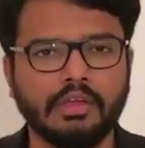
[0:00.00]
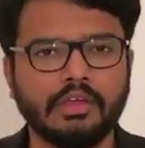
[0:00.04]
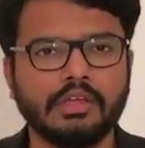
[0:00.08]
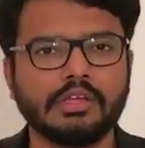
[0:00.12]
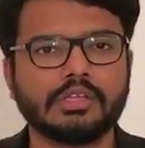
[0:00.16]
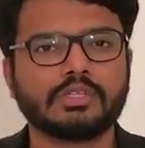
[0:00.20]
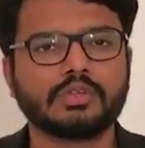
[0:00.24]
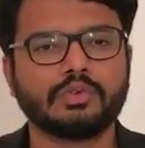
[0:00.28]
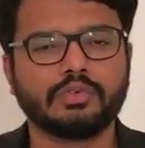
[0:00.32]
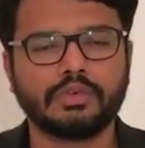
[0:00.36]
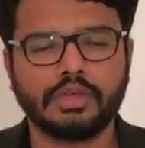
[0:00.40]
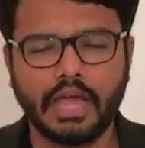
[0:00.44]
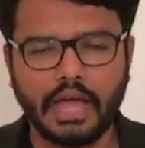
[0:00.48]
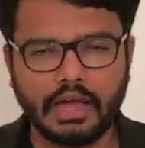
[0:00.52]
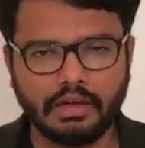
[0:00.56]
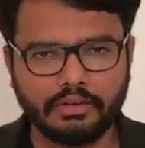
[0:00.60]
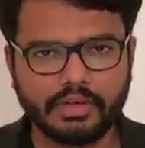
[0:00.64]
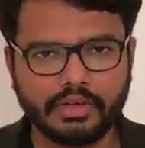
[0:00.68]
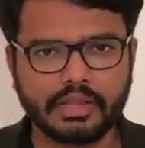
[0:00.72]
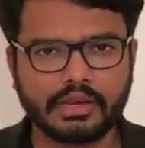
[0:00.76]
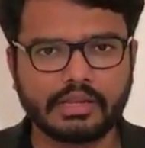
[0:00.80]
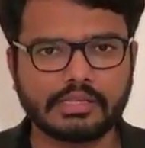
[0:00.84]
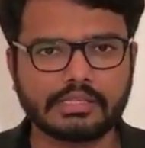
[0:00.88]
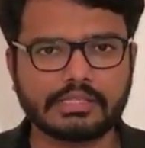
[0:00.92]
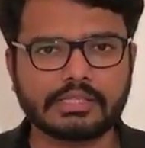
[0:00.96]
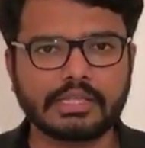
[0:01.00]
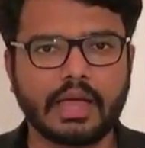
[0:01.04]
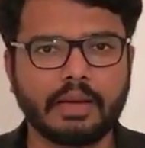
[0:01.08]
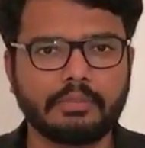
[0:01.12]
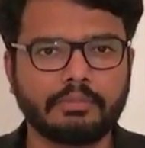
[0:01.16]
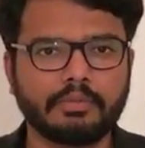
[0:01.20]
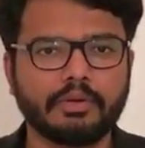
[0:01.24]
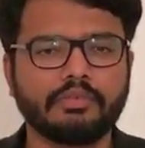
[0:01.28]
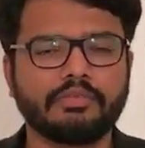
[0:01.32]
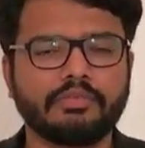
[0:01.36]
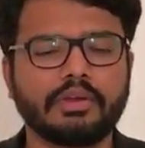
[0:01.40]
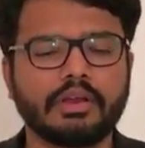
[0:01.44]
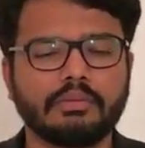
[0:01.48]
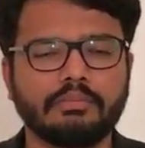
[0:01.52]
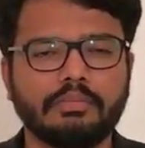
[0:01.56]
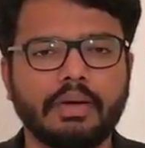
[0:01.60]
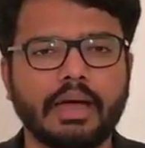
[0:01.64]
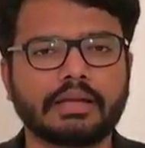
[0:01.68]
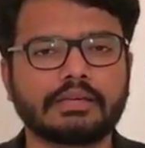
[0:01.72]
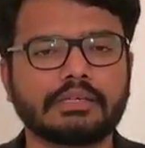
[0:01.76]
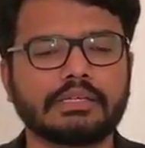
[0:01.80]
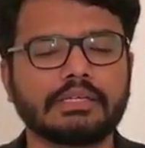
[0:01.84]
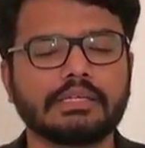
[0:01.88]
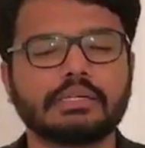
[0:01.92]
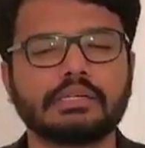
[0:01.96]
So we have various capnophilic
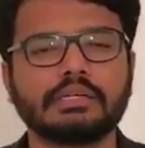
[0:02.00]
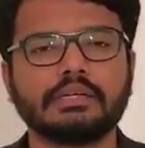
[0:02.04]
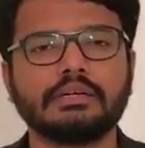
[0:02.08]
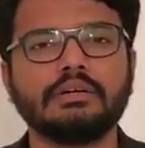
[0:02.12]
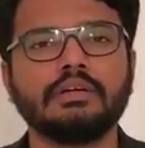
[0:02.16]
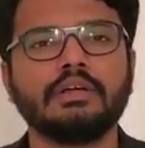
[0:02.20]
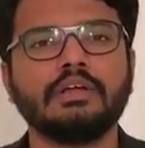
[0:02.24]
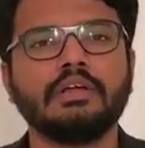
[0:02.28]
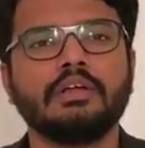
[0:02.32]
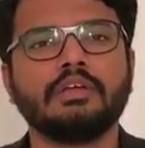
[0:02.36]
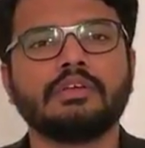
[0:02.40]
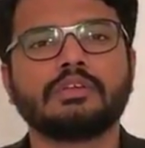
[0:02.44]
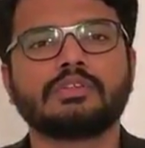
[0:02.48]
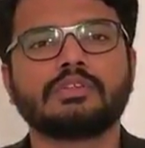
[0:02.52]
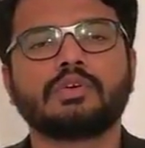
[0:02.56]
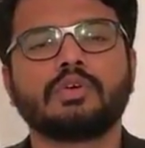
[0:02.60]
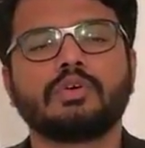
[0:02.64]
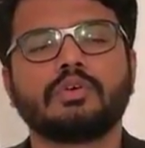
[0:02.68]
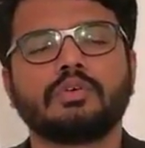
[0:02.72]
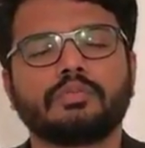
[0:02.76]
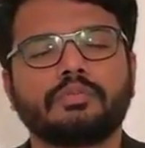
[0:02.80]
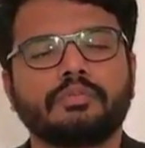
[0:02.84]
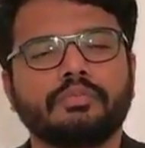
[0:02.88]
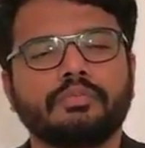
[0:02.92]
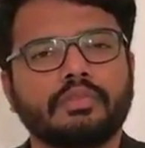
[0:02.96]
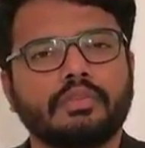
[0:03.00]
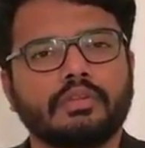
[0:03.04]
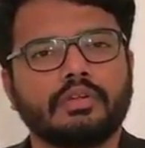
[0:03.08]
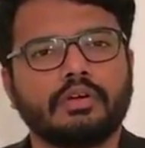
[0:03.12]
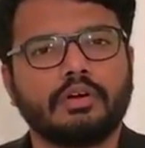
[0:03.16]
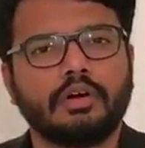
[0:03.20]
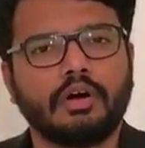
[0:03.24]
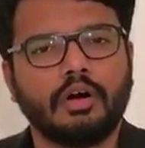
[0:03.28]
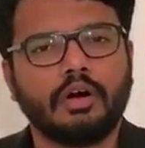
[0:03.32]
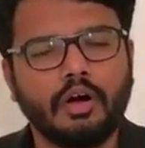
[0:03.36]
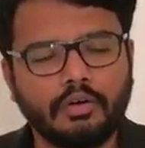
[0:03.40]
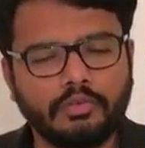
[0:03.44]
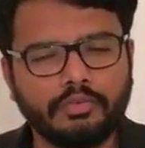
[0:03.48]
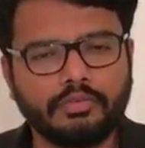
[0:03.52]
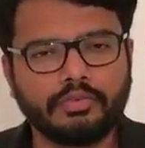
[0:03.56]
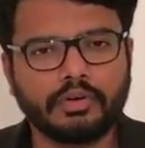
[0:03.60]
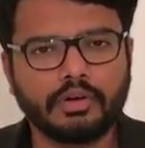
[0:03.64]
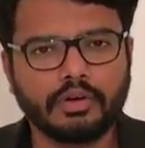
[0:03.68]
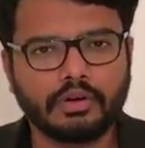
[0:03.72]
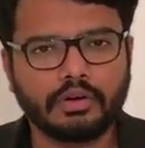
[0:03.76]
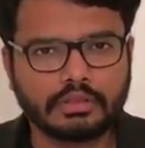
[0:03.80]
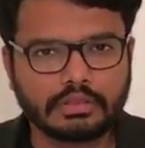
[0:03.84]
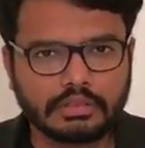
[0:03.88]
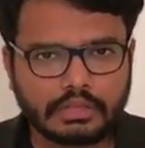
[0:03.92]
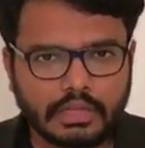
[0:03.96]
bacteria. So of
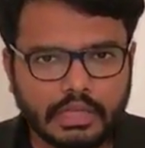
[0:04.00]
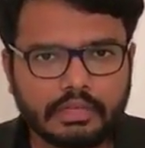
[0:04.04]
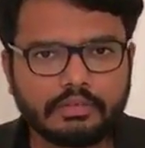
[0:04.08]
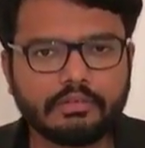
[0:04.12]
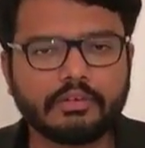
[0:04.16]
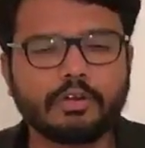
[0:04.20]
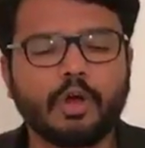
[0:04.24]
the given